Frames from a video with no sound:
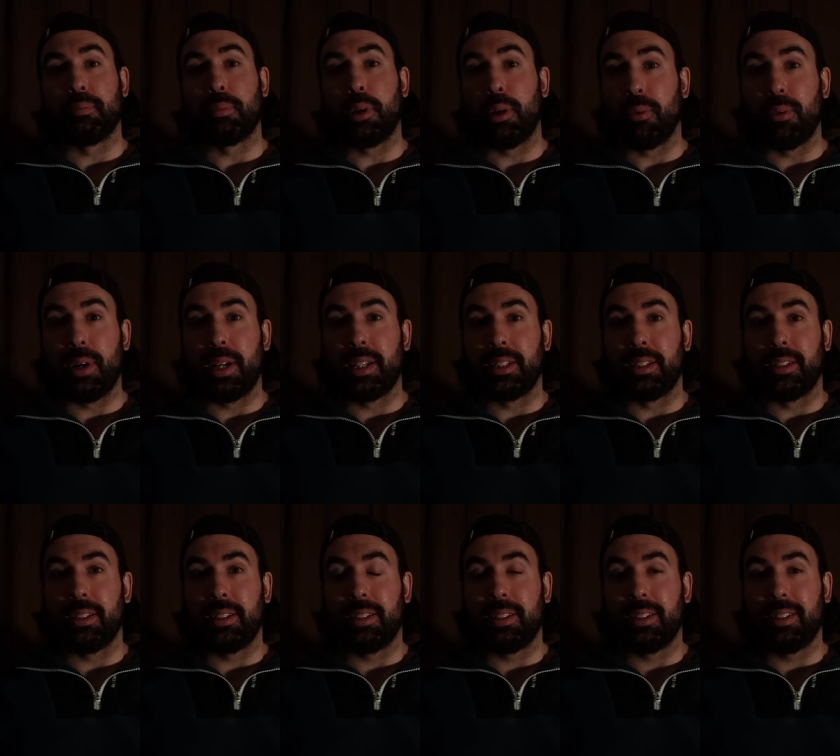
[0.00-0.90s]
But
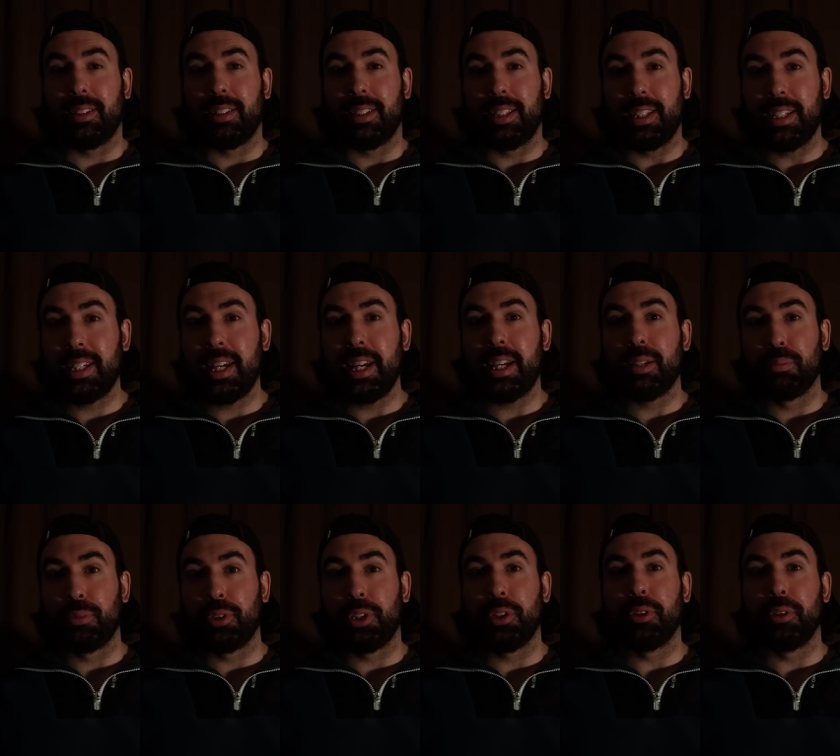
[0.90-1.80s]
when he
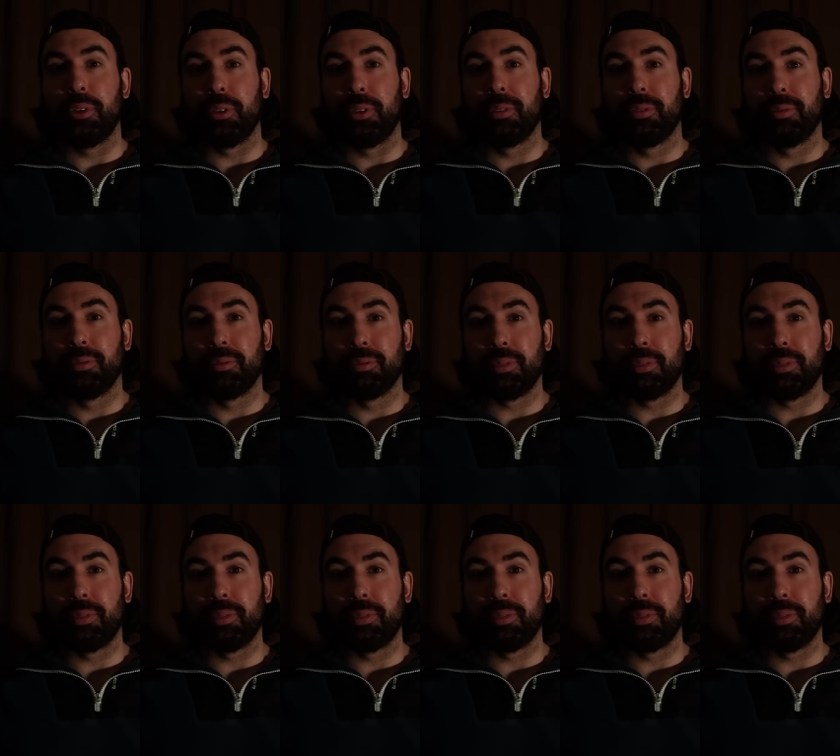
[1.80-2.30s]
came to